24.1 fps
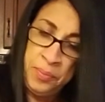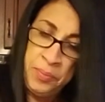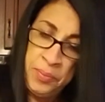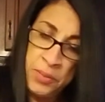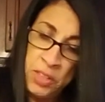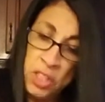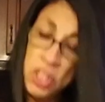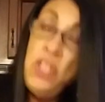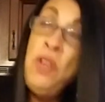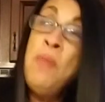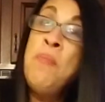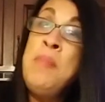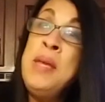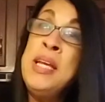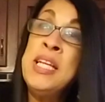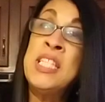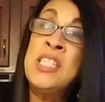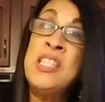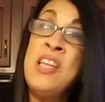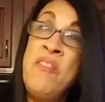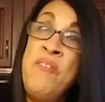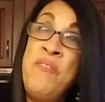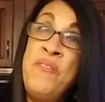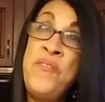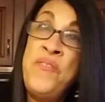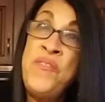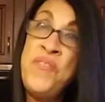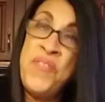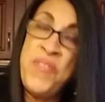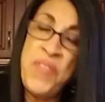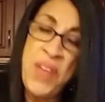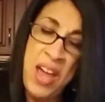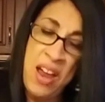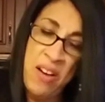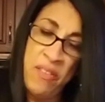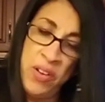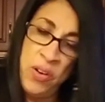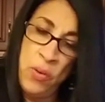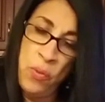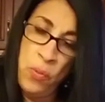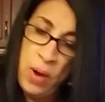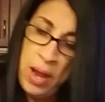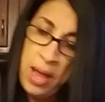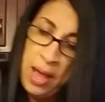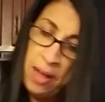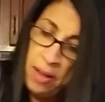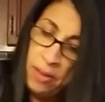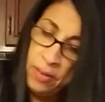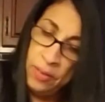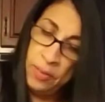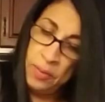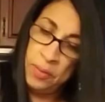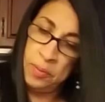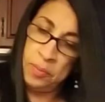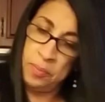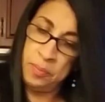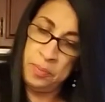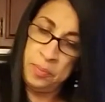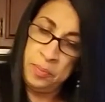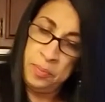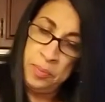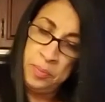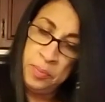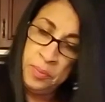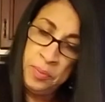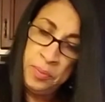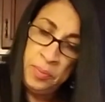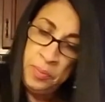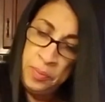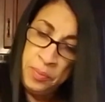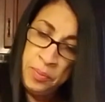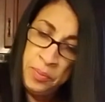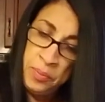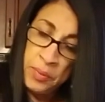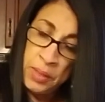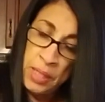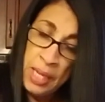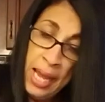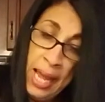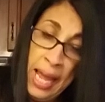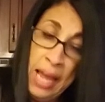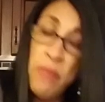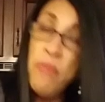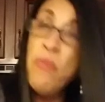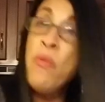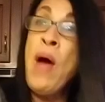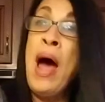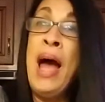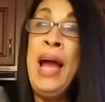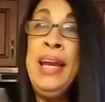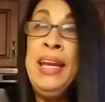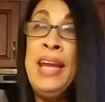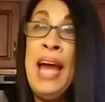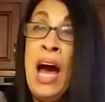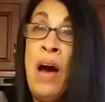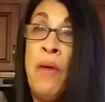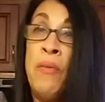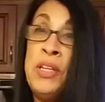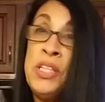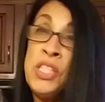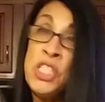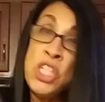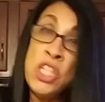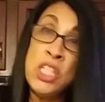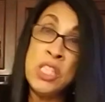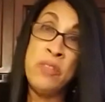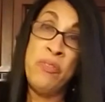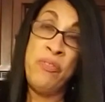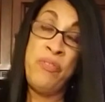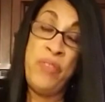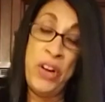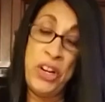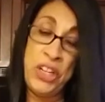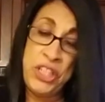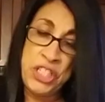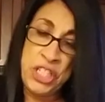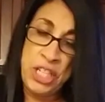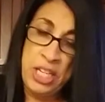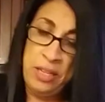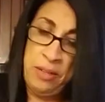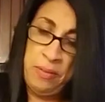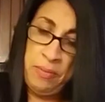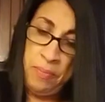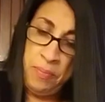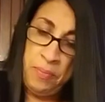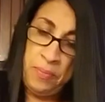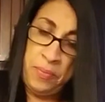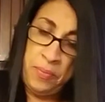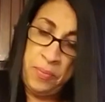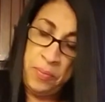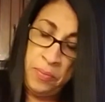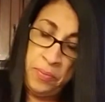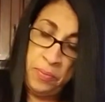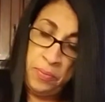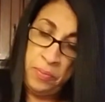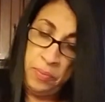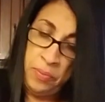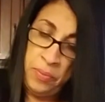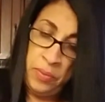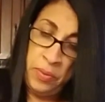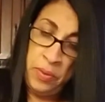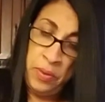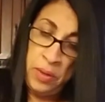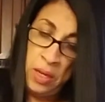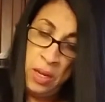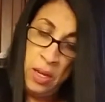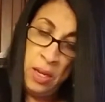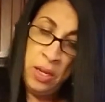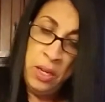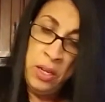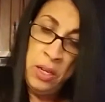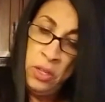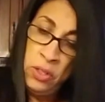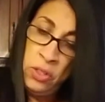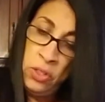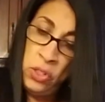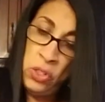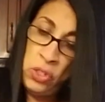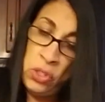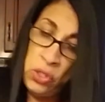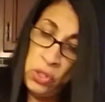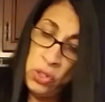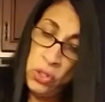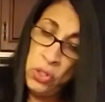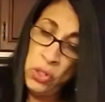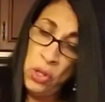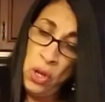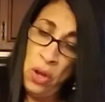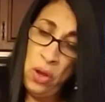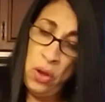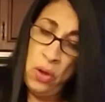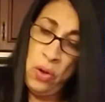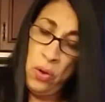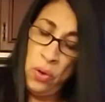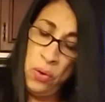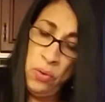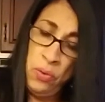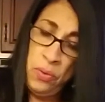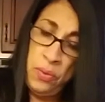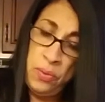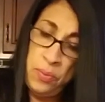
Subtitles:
You mix it very well. And right now it's just virgin. So